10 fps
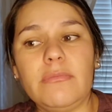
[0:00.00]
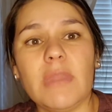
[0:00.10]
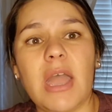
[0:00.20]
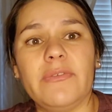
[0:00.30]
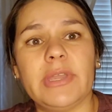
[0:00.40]

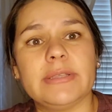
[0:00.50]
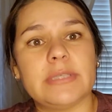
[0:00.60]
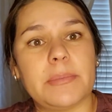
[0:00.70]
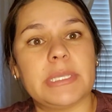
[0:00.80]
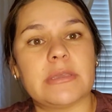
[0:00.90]
having a
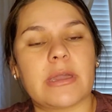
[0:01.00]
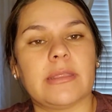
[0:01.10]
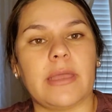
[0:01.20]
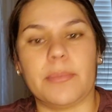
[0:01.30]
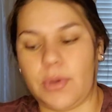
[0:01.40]
tummy tuck and
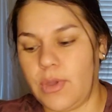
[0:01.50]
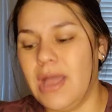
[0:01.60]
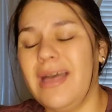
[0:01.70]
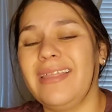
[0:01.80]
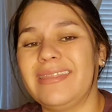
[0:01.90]
lipo,
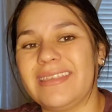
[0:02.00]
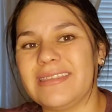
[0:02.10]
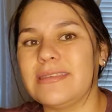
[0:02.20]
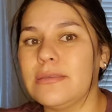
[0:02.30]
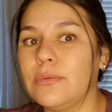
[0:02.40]
this
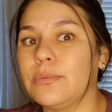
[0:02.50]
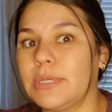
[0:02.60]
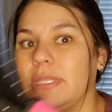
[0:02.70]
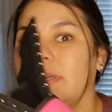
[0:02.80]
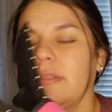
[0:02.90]
is a
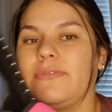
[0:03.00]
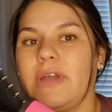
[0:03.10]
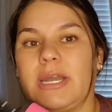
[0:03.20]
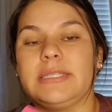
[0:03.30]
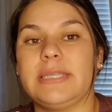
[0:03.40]
really good
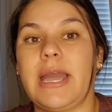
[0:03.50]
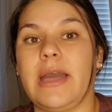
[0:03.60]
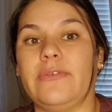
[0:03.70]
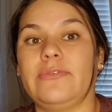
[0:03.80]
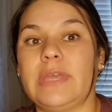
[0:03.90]
faja to have.